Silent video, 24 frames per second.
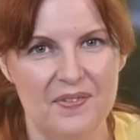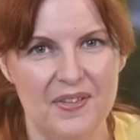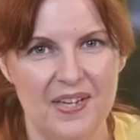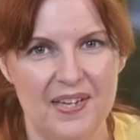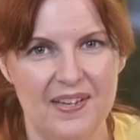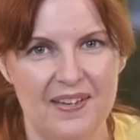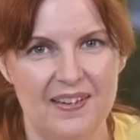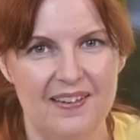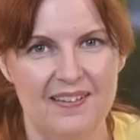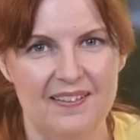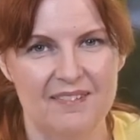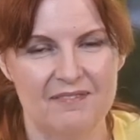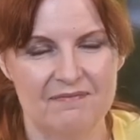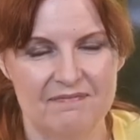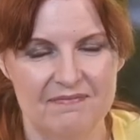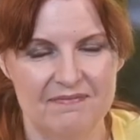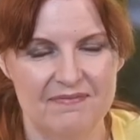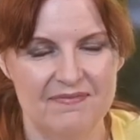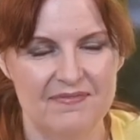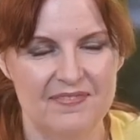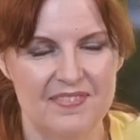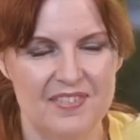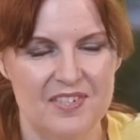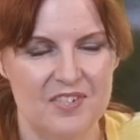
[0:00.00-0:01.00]
Like,
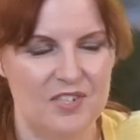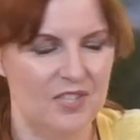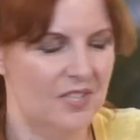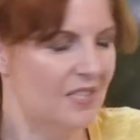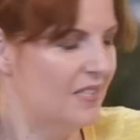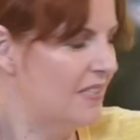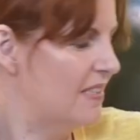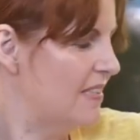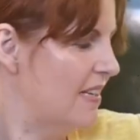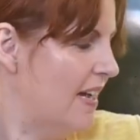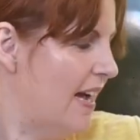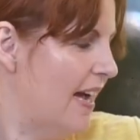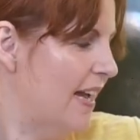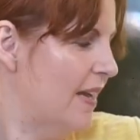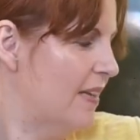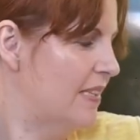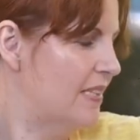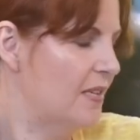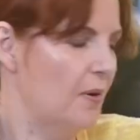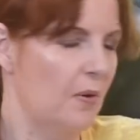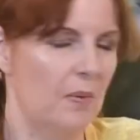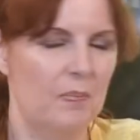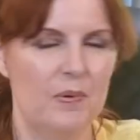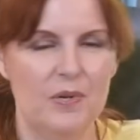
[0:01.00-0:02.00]
just, I
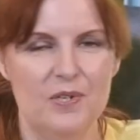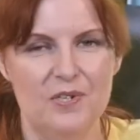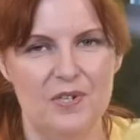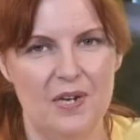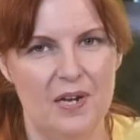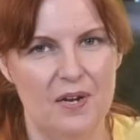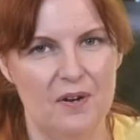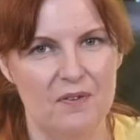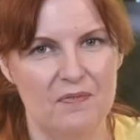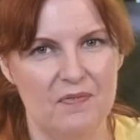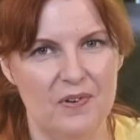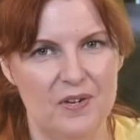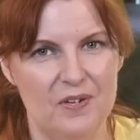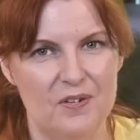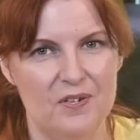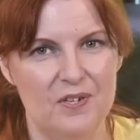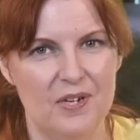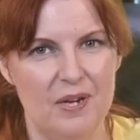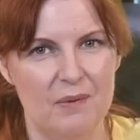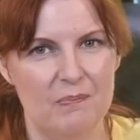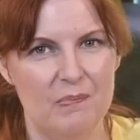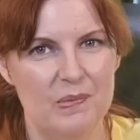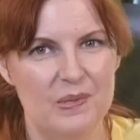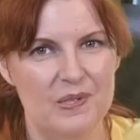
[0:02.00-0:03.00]
so appreciate your
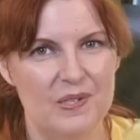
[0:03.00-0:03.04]
friendship.